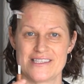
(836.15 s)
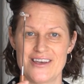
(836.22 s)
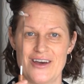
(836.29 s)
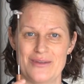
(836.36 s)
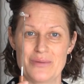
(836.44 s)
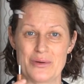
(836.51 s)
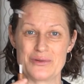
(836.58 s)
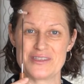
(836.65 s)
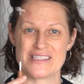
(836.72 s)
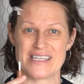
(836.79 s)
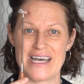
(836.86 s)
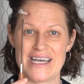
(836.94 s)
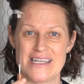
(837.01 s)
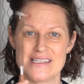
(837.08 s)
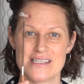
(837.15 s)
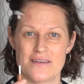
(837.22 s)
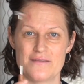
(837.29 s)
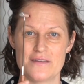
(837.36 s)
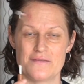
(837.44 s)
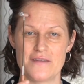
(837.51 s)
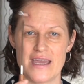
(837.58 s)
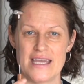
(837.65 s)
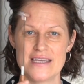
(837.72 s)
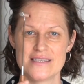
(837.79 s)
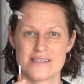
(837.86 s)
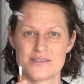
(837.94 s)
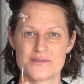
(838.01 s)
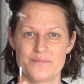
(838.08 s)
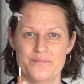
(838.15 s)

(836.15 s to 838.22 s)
on both sides of the face,